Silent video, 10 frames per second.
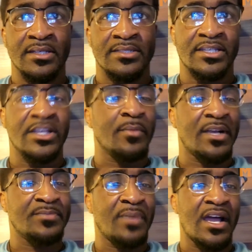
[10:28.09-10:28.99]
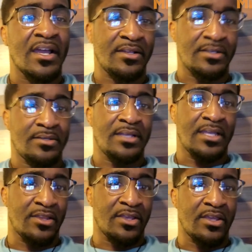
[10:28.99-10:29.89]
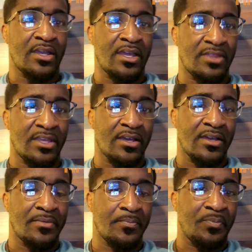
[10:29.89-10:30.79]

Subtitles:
secure my spot in the